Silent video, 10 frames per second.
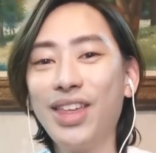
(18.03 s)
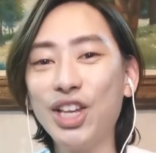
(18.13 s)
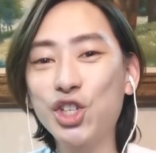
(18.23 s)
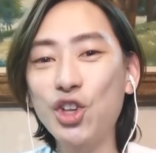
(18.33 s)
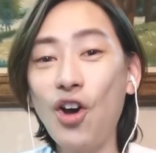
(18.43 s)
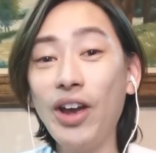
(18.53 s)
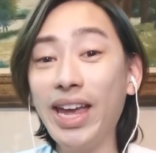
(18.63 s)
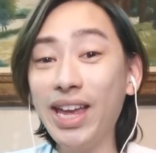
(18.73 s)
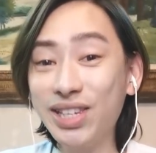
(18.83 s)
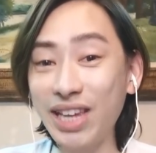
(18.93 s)
This song
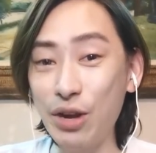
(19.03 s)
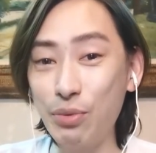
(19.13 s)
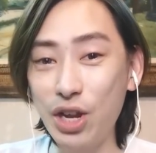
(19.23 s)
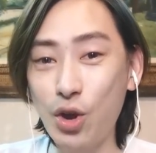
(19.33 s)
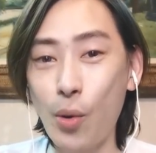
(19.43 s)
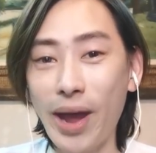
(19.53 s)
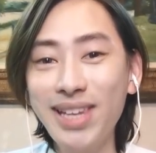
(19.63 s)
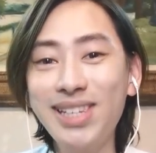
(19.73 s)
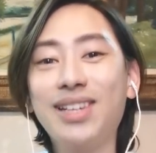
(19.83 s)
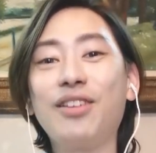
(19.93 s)
is a
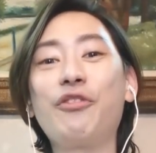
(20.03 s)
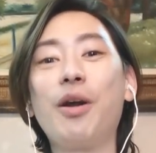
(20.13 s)
request